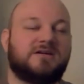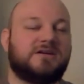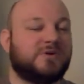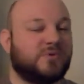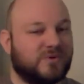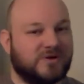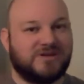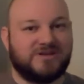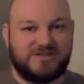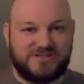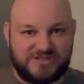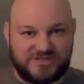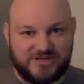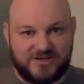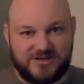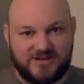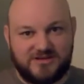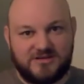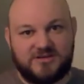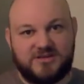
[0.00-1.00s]
you really
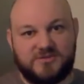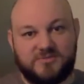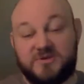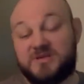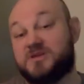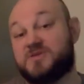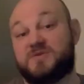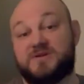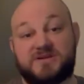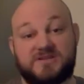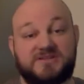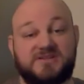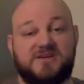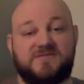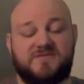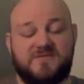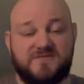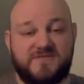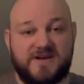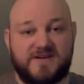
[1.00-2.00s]
should. You'd be doing yourself a